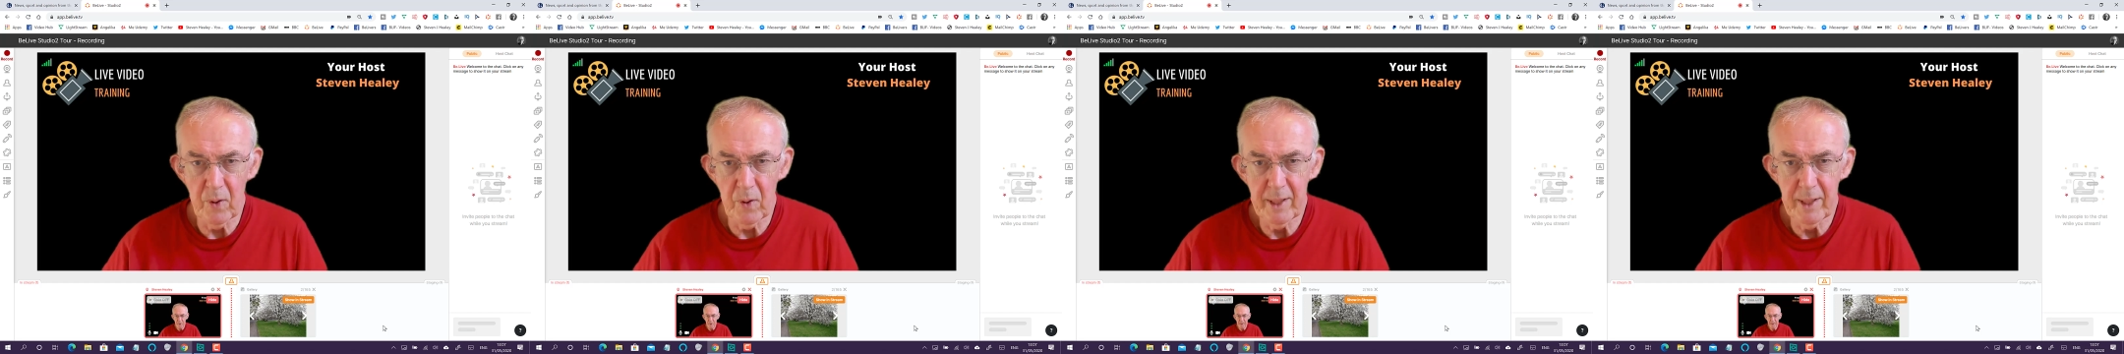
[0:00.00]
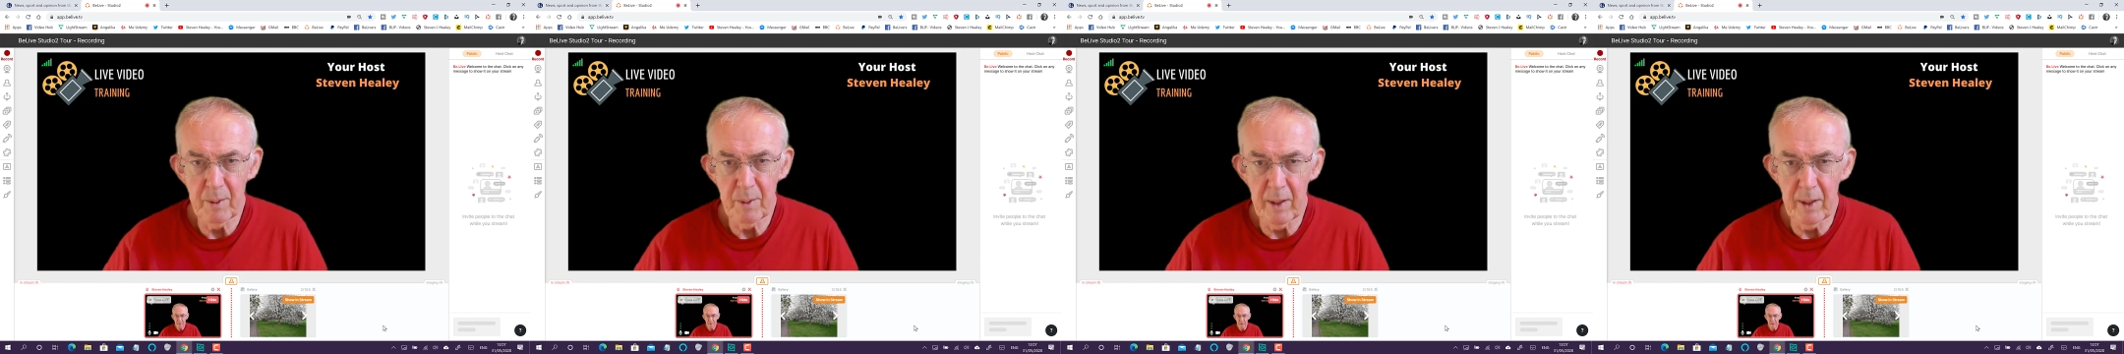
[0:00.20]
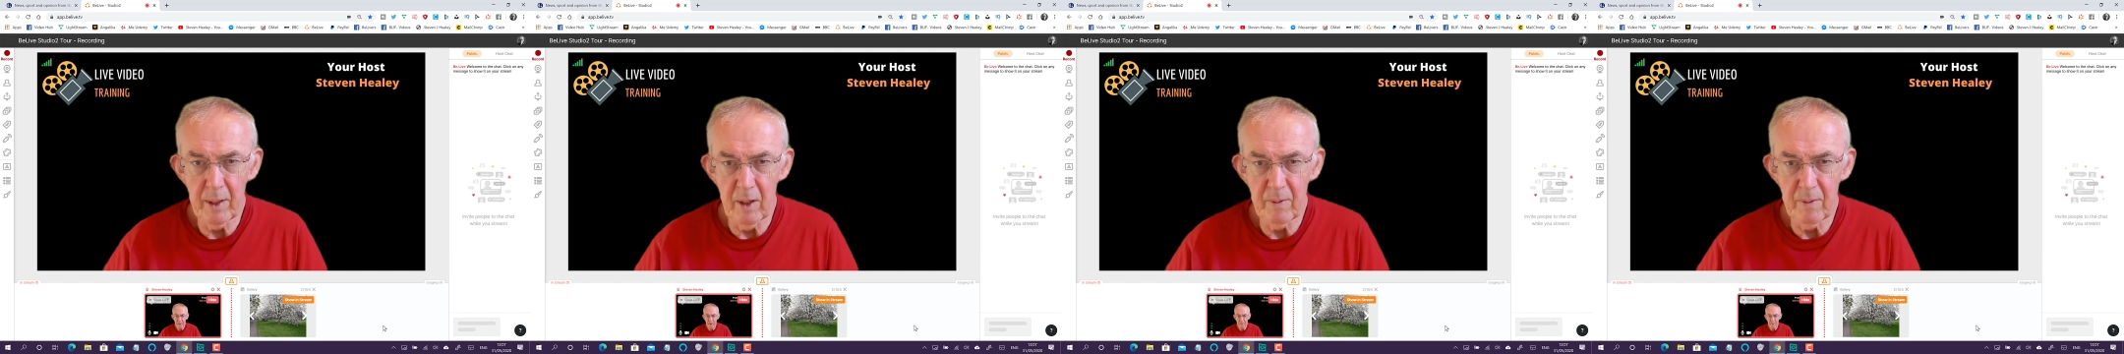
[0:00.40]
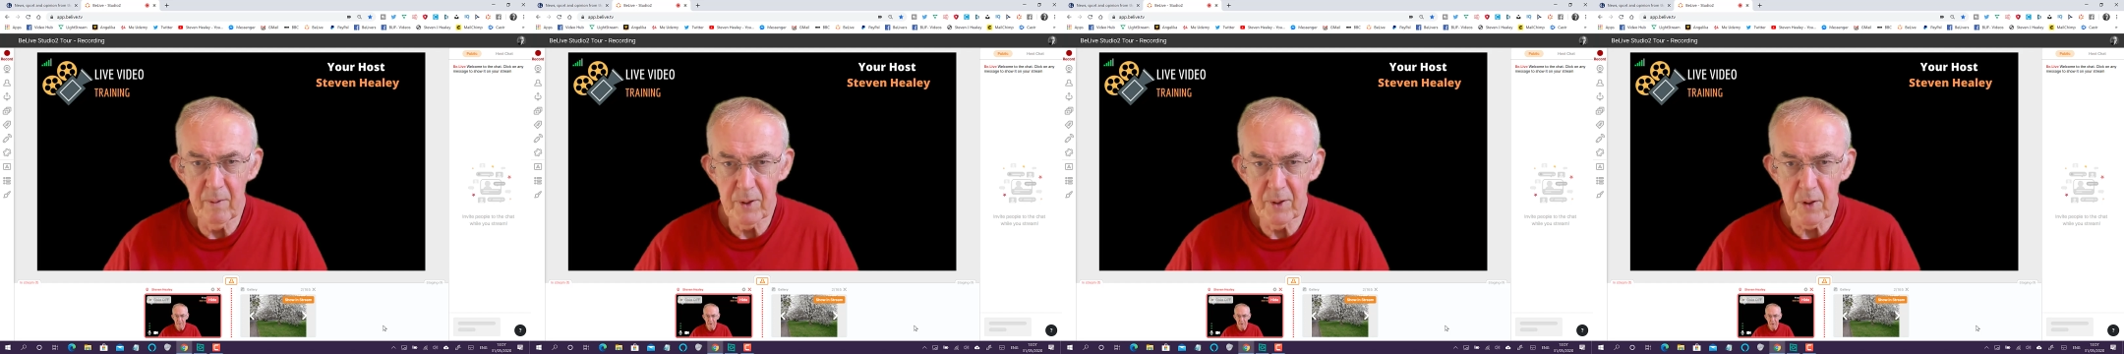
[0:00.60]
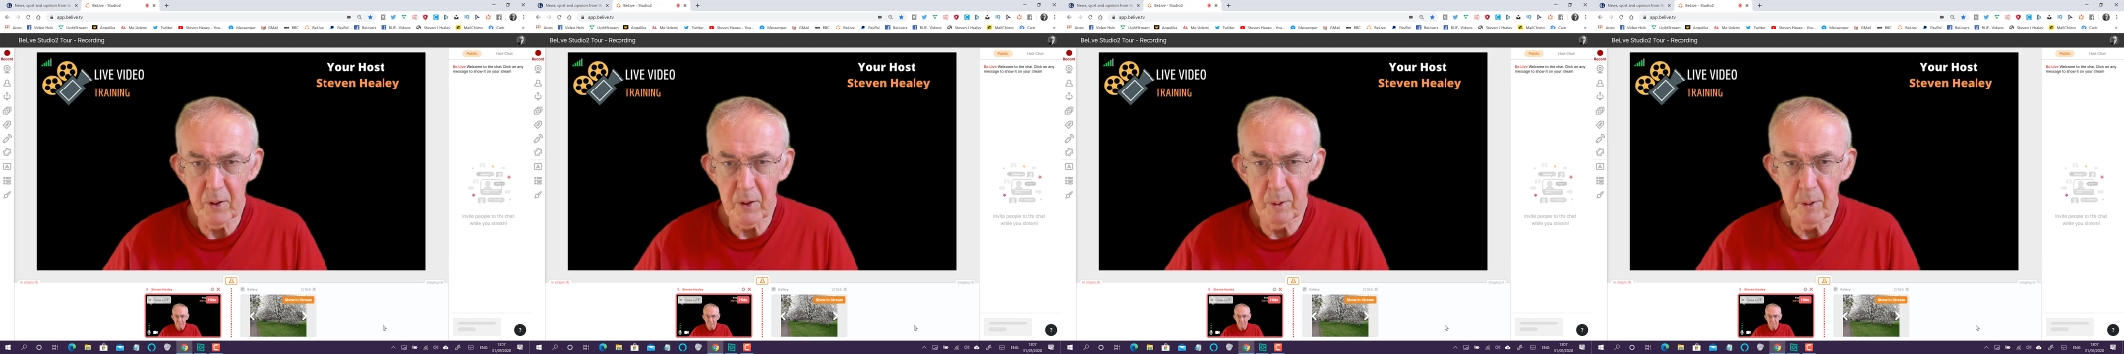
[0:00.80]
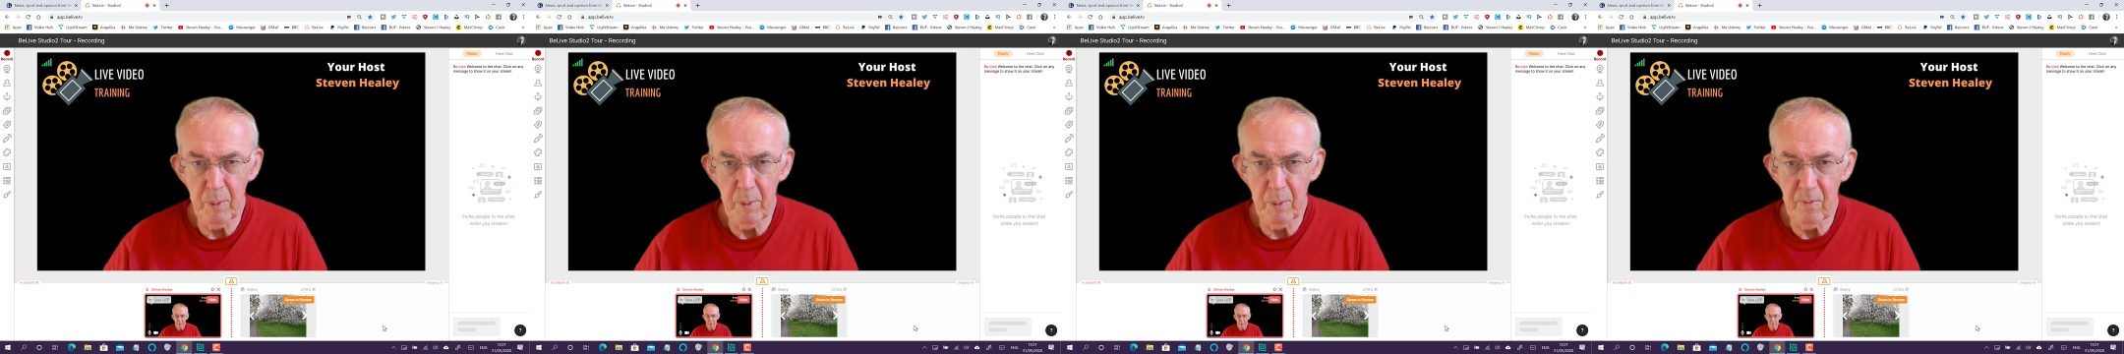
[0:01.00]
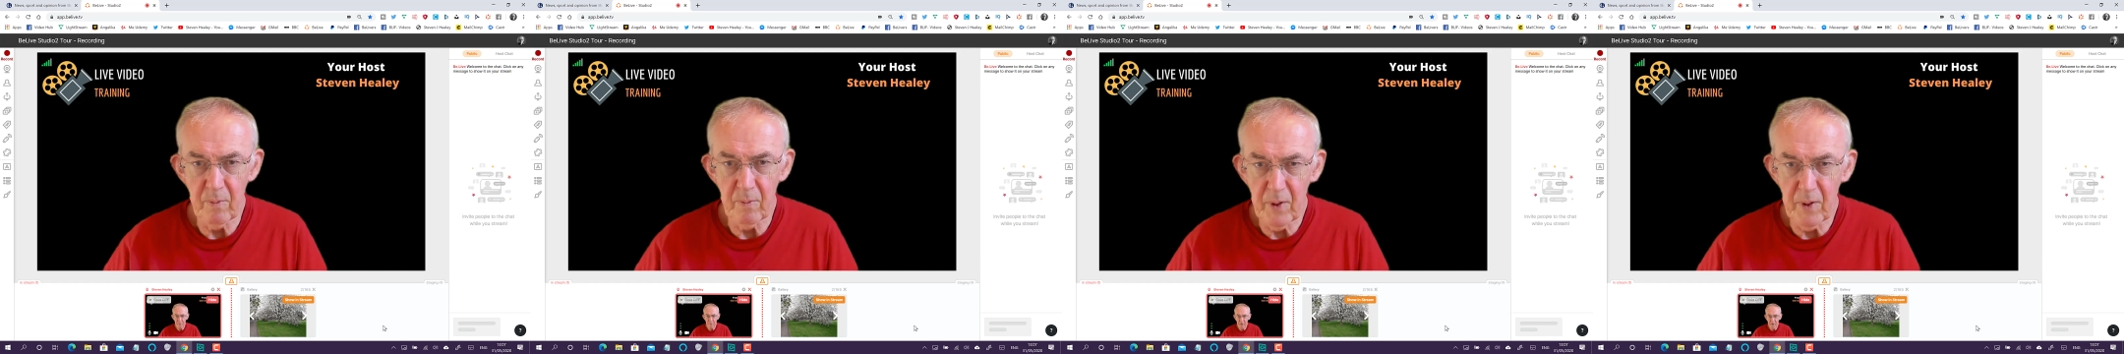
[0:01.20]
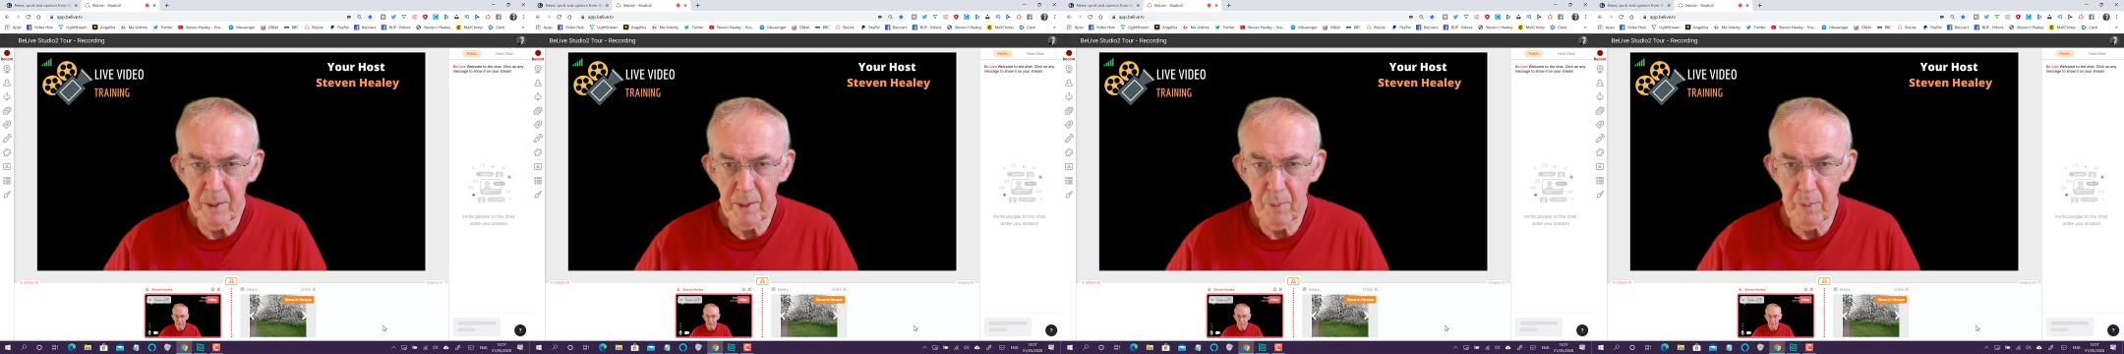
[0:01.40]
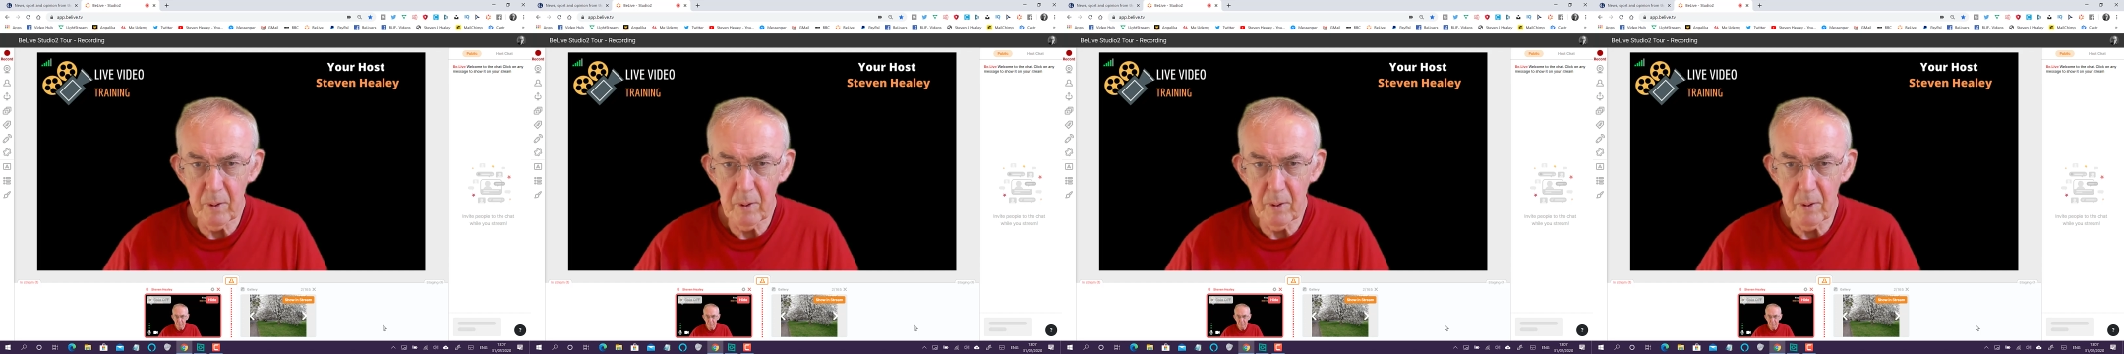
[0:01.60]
BeLivers group on Facebook,